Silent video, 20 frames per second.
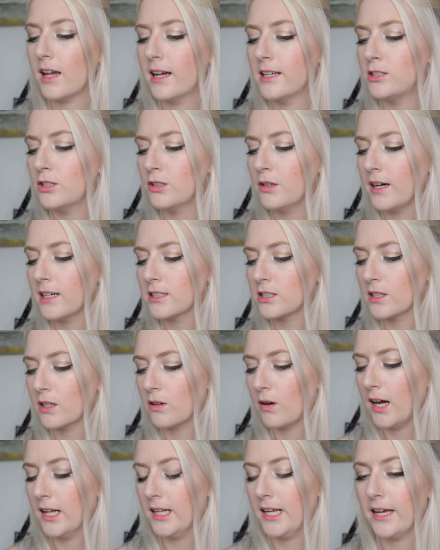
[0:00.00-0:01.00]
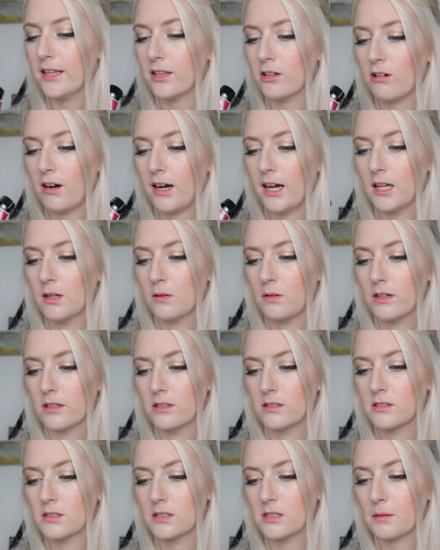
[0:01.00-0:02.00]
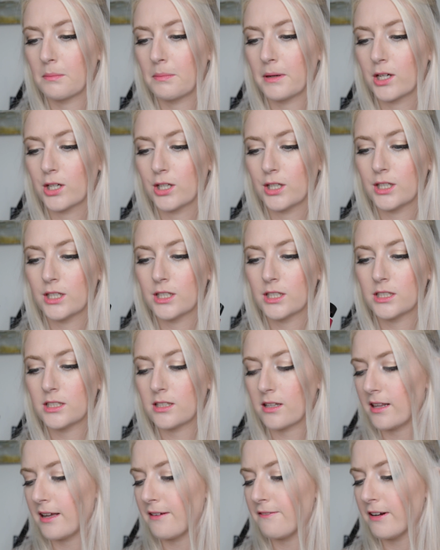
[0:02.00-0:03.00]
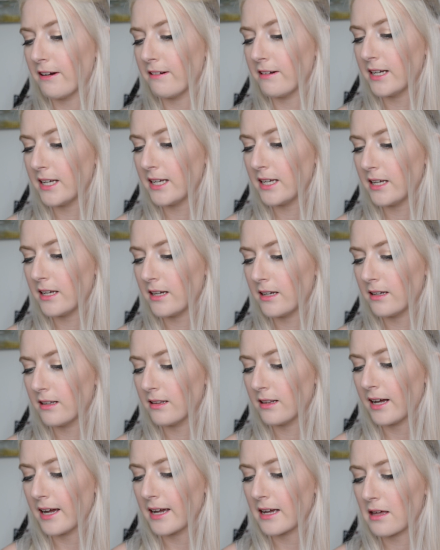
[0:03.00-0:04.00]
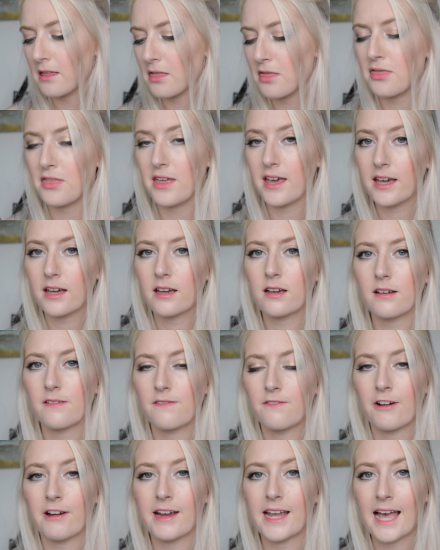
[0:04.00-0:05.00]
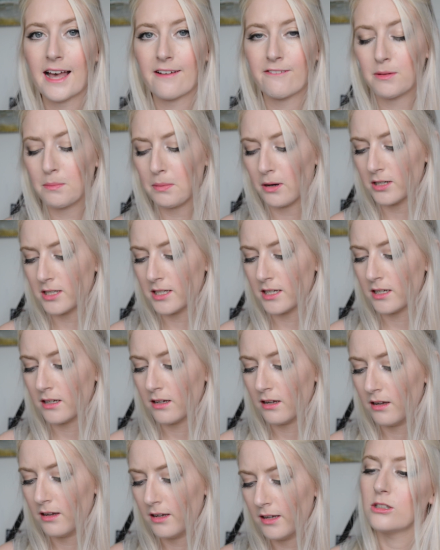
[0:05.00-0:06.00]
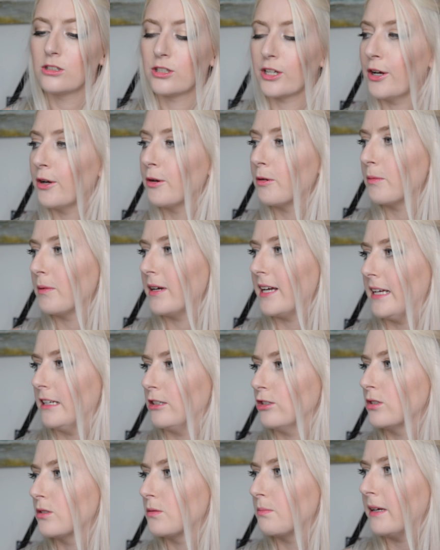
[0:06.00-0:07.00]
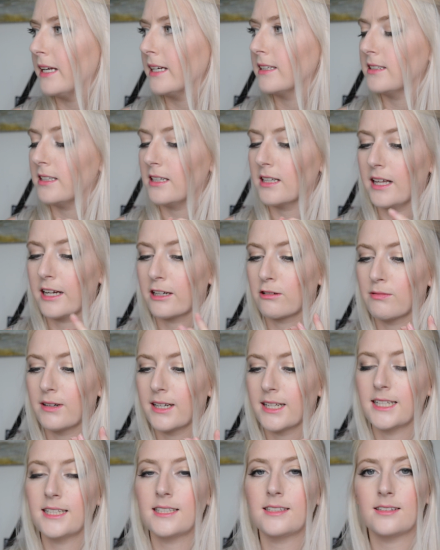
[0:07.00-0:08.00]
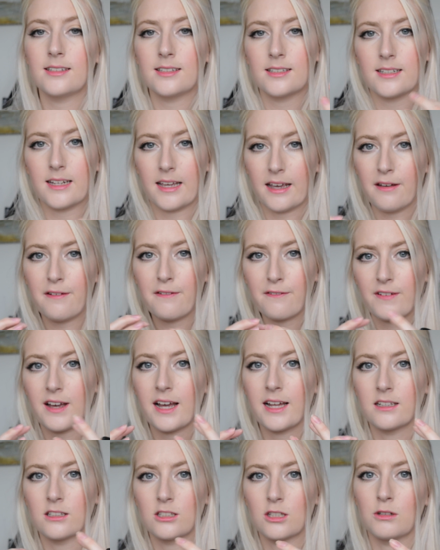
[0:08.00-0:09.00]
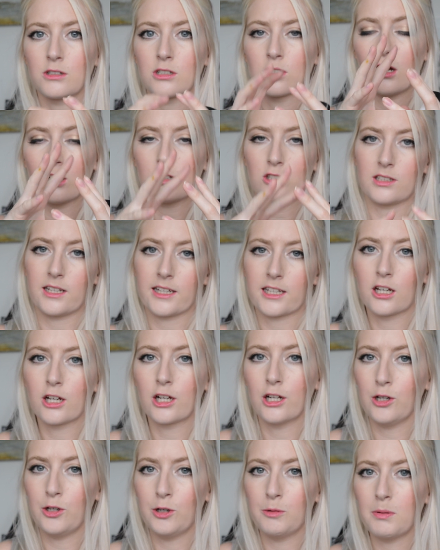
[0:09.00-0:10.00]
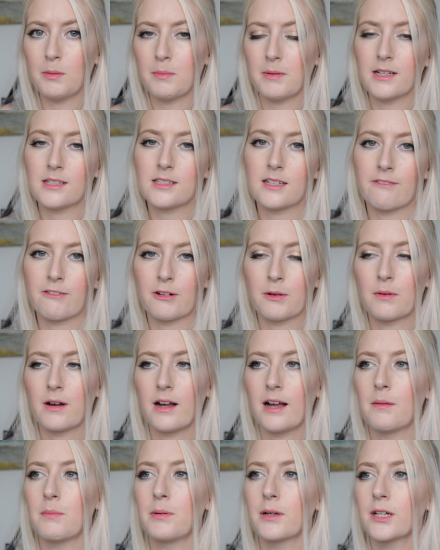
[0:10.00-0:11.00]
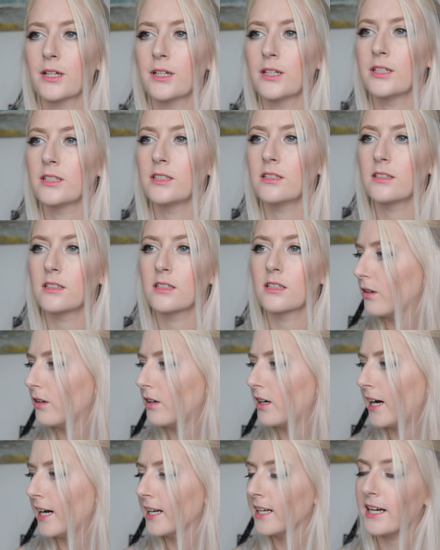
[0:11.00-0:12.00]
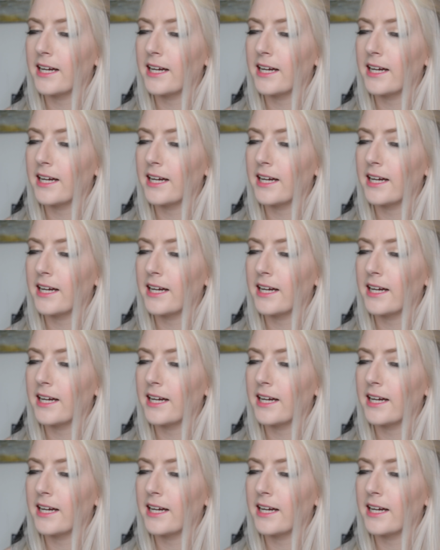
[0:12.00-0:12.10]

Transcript: I do actually quite like the Kryler ones because they're very like thick, very heavy body. So it just makes it like really stiff, and so it's not just like a gloopy mess everywhere, because I